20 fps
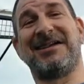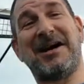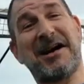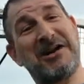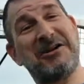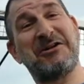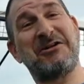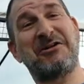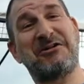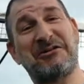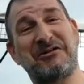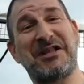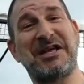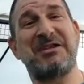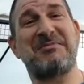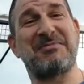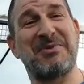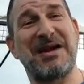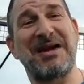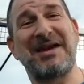under the
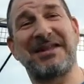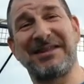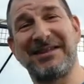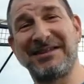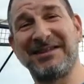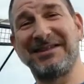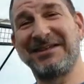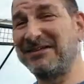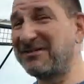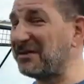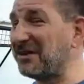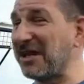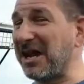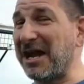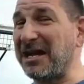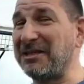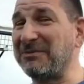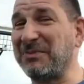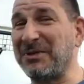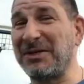flight path,
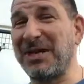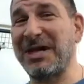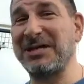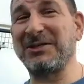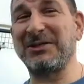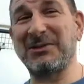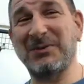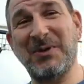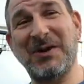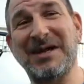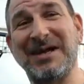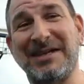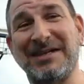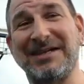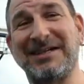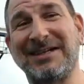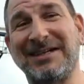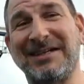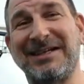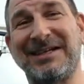and it's been nice and quiet.
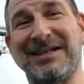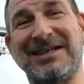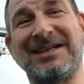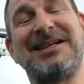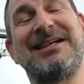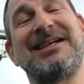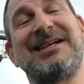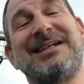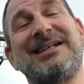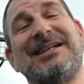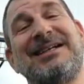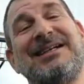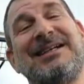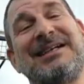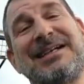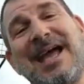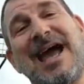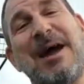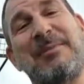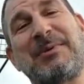
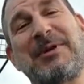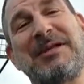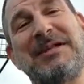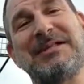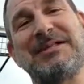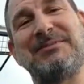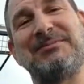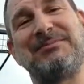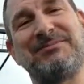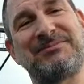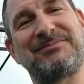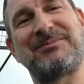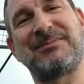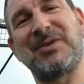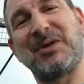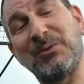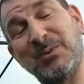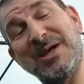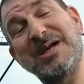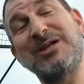Capitalism.
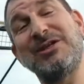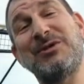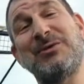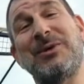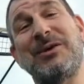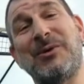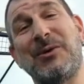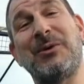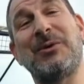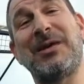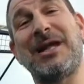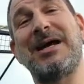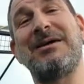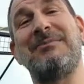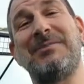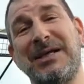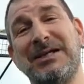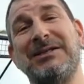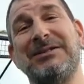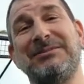We can do a whole lot
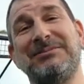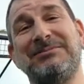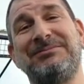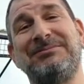better.